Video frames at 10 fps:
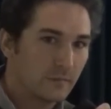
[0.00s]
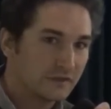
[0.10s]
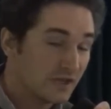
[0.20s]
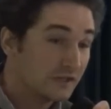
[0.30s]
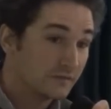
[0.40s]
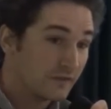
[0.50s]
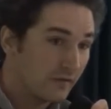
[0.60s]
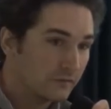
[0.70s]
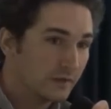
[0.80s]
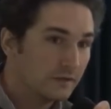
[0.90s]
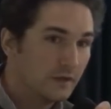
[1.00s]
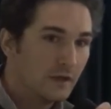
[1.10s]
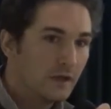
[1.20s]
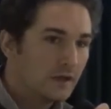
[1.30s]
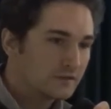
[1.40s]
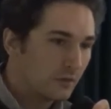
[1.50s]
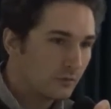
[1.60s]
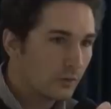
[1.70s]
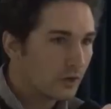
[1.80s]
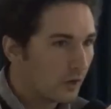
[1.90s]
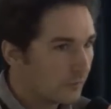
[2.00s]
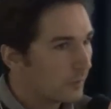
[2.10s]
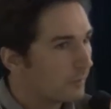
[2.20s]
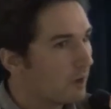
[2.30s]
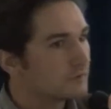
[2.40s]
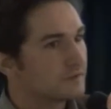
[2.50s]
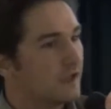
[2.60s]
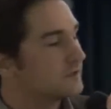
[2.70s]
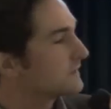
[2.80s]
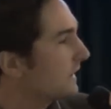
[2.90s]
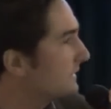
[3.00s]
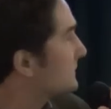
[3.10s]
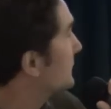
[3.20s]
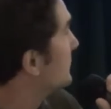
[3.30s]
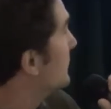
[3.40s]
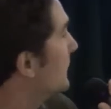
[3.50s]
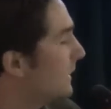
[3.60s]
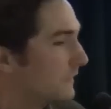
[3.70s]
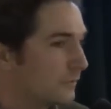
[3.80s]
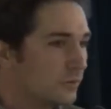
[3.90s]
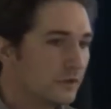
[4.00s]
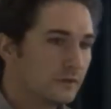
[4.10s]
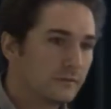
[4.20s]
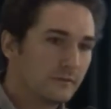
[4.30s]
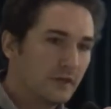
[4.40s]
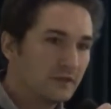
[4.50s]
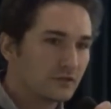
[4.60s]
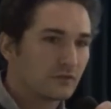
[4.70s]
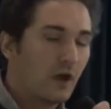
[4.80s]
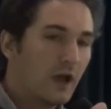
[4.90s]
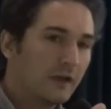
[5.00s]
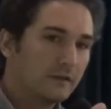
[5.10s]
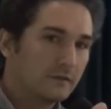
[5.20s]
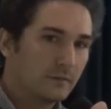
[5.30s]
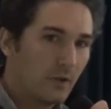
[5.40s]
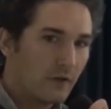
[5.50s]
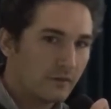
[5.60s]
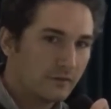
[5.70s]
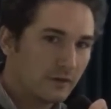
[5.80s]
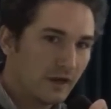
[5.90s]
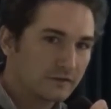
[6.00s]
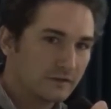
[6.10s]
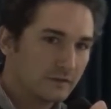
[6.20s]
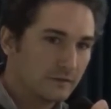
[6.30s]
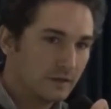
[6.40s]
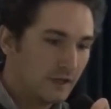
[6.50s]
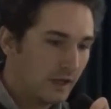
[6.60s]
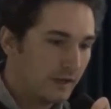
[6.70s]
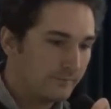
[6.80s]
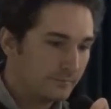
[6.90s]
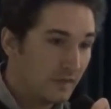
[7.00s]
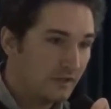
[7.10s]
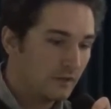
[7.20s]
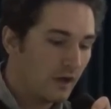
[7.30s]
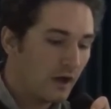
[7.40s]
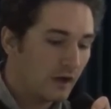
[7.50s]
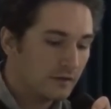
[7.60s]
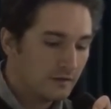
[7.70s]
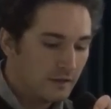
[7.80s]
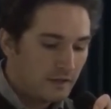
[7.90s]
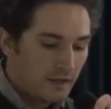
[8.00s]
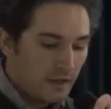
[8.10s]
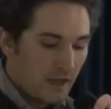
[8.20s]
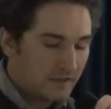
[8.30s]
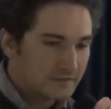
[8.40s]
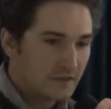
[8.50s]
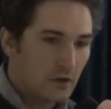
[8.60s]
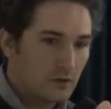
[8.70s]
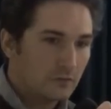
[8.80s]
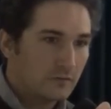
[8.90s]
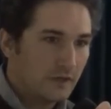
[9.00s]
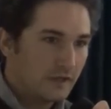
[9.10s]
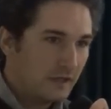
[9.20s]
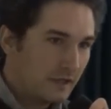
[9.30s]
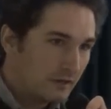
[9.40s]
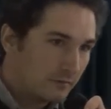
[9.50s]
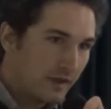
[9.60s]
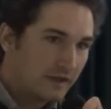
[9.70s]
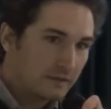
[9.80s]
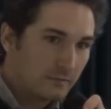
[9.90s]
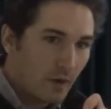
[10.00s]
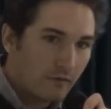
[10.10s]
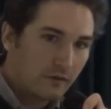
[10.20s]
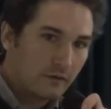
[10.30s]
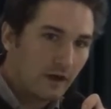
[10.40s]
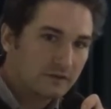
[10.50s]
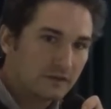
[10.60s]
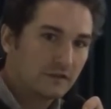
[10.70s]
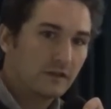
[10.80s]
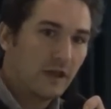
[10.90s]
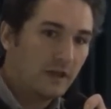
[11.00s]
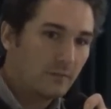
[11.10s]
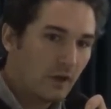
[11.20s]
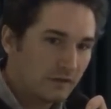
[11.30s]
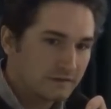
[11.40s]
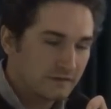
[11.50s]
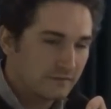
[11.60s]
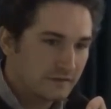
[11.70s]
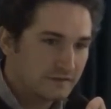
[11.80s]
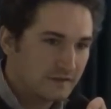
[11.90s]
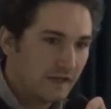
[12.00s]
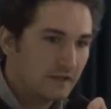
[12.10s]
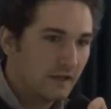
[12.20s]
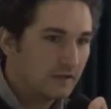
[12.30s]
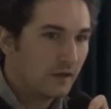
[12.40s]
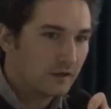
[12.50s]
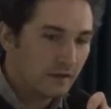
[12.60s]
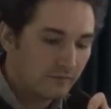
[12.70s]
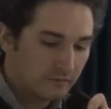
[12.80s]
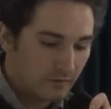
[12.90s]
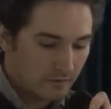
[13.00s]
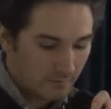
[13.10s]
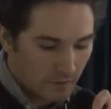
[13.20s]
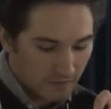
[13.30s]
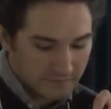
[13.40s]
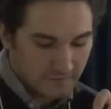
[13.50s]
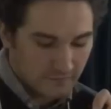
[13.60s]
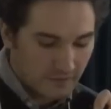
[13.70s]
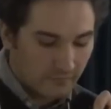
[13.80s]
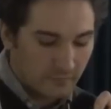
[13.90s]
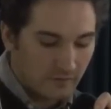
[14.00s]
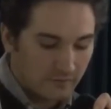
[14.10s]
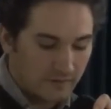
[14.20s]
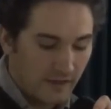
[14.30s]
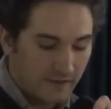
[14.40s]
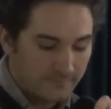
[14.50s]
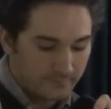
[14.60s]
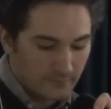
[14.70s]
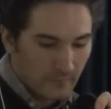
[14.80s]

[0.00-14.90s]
the change of government. So we're going to propose legislation that will enshrine poverty reduction in law. And so it'll make poverty reduction a policy of the state and not a policy of the government of the day.